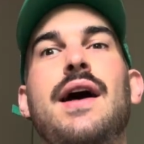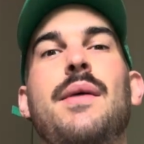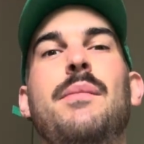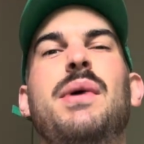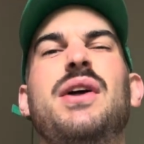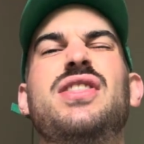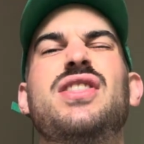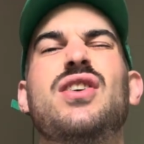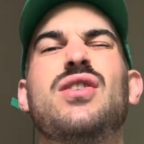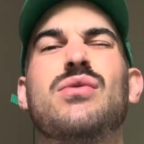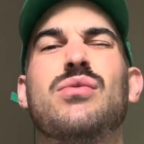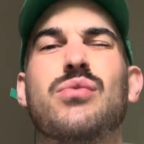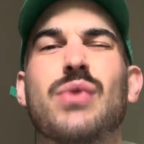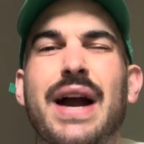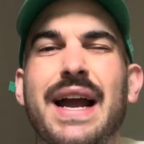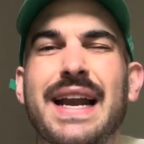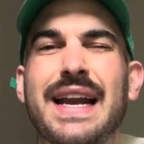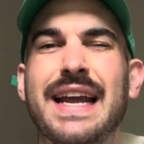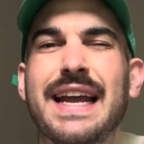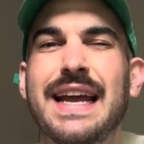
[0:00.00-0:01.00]
but the
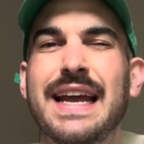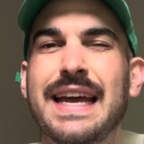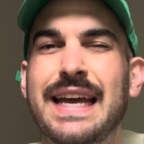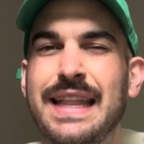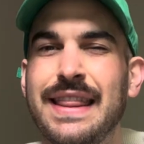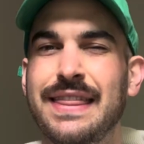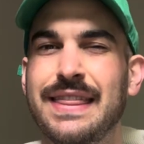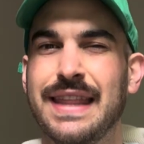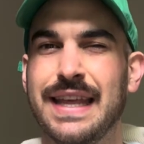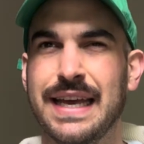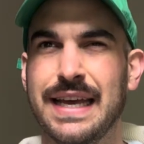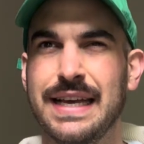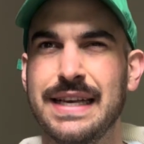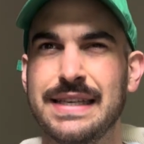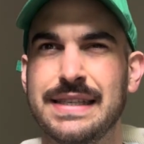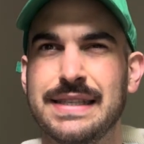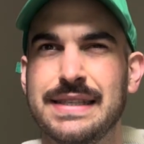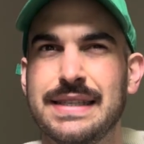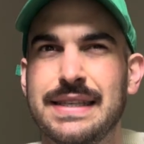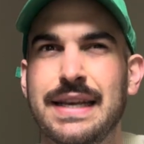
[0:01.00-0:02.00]
writing in
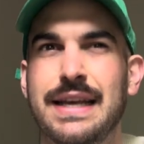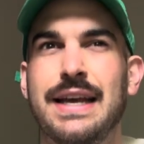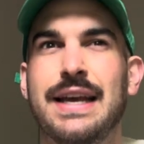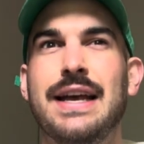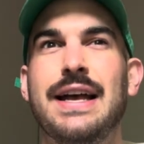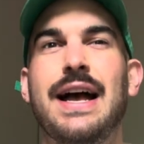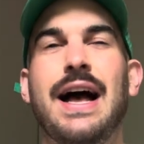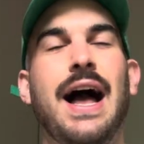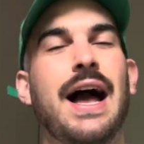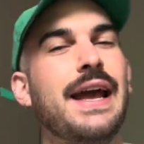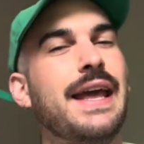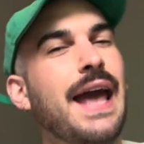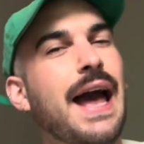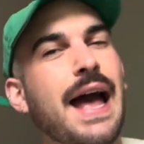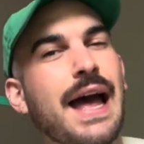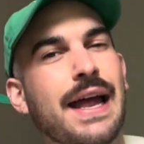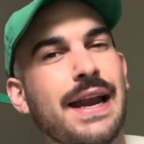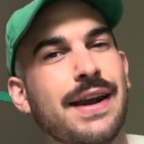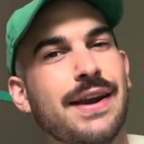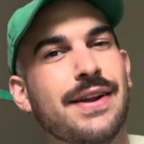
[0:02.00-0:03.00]
this,
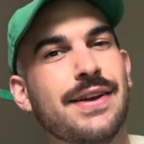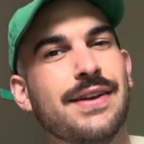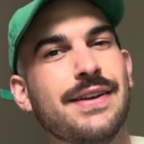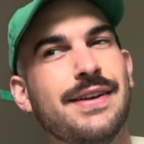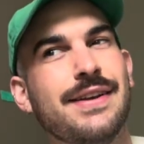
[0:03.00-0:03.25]
again,